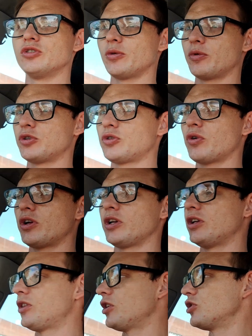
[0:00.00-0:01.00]
I'm going to try and
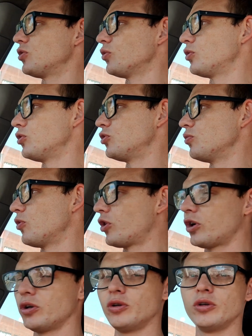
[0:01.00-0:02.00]
get that sorted
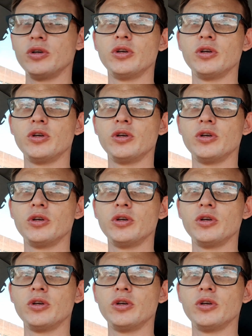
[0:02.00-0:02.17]
tomorrow,